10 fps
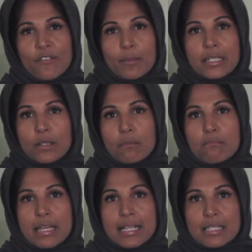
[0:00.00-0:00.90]
them a little
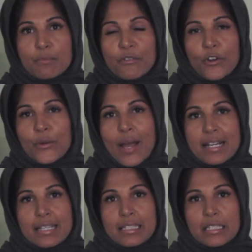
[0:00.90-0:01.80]
mix before you add
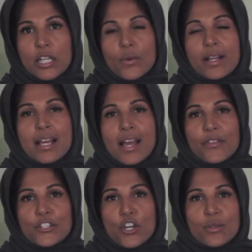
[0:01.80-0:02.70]
any liquid.
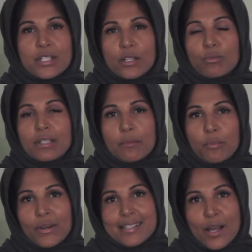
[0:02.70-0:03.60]
The toasting really
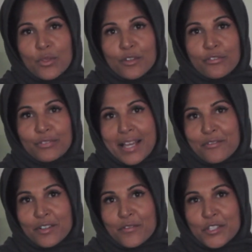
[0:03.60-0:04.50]
brings out the flavor of the